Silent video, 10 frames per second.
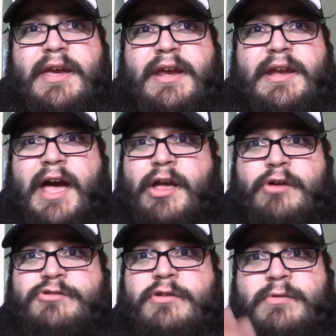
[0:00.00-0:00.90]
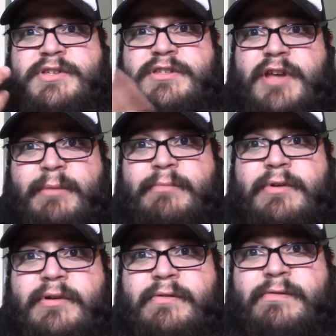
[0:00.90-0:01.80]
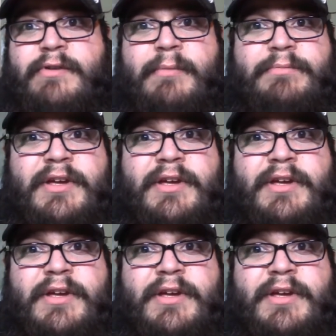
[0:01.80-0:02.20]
I also was numb from